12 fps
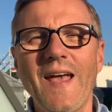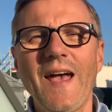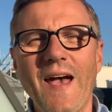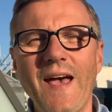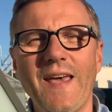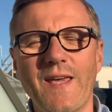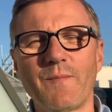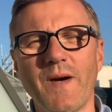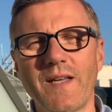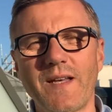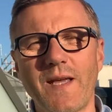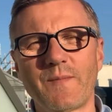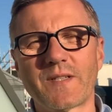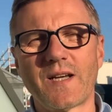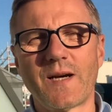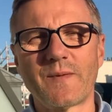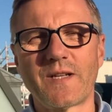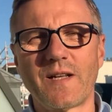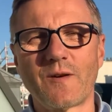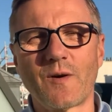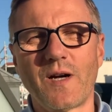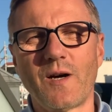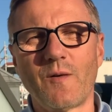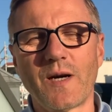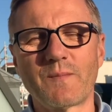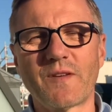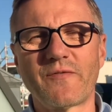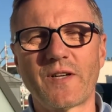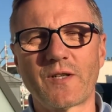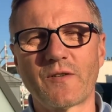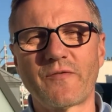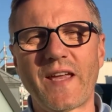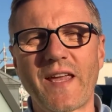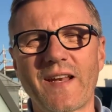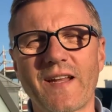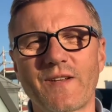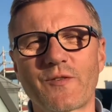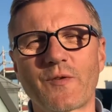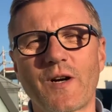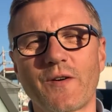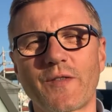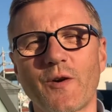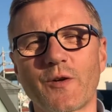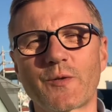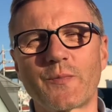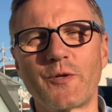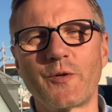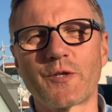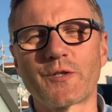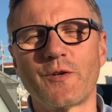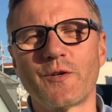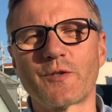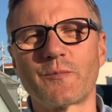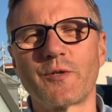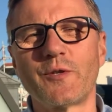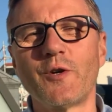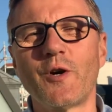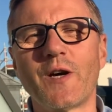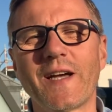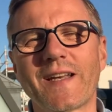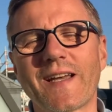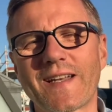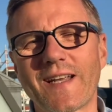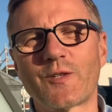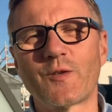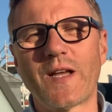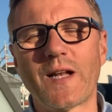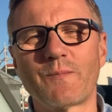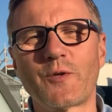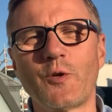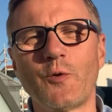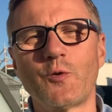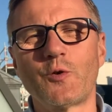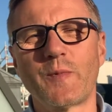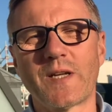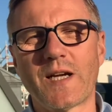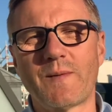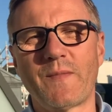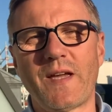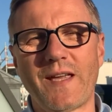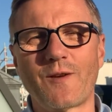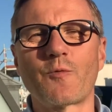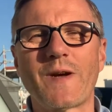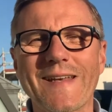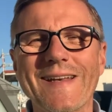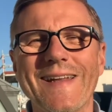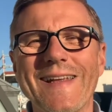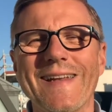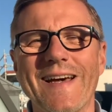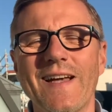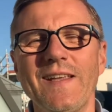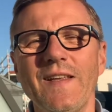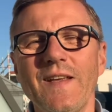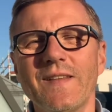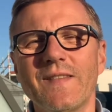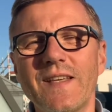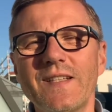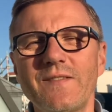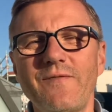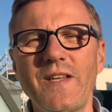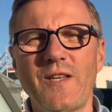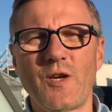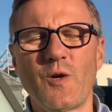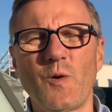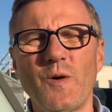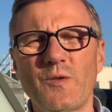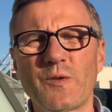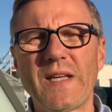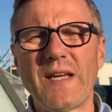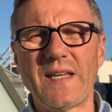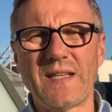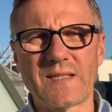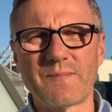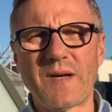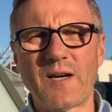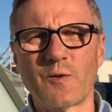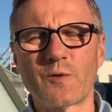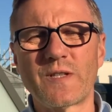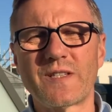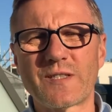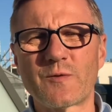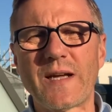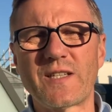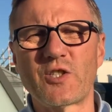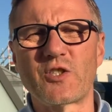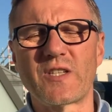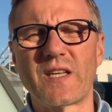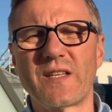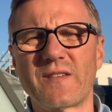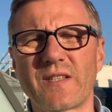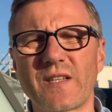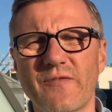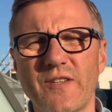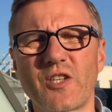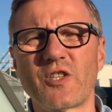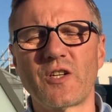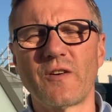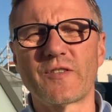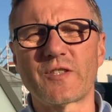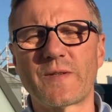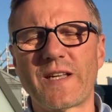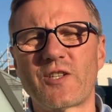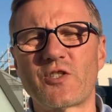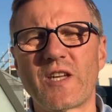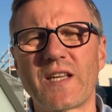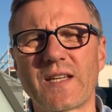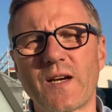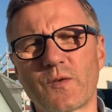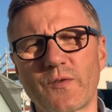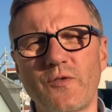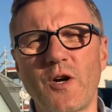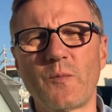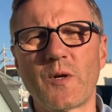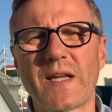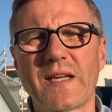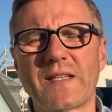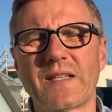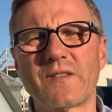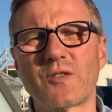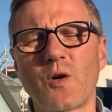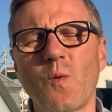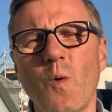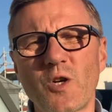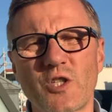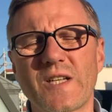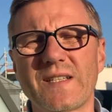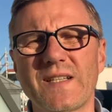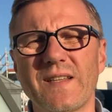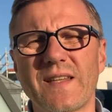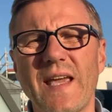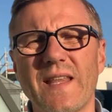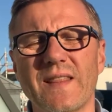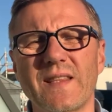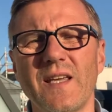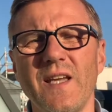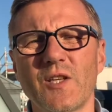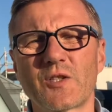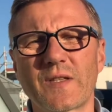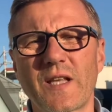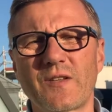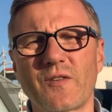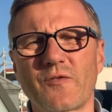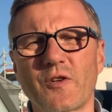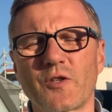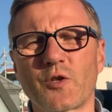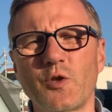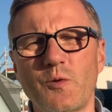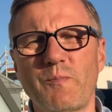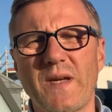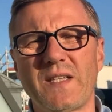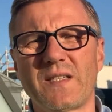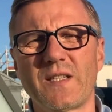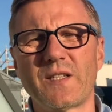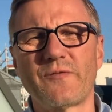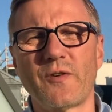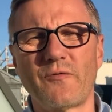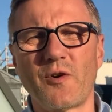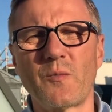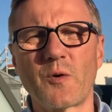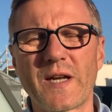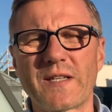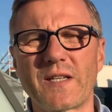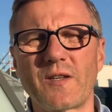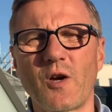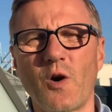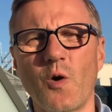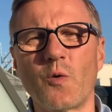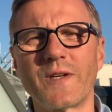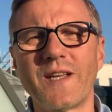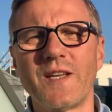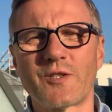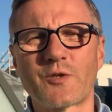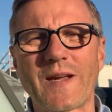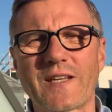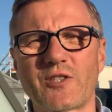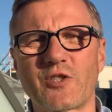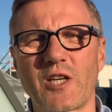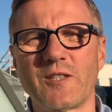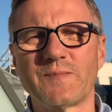Hey, my name is Armin L. Rao. I'm the founder of A. Leonard Rao, the Entrepreneur's Entrepreneur, and I'd like to help you to become a great leader. This video today is about strategy, the definition of a strategy and how to formulate it. So watch it until the end so that you've got a good basis for formulating your own strategy.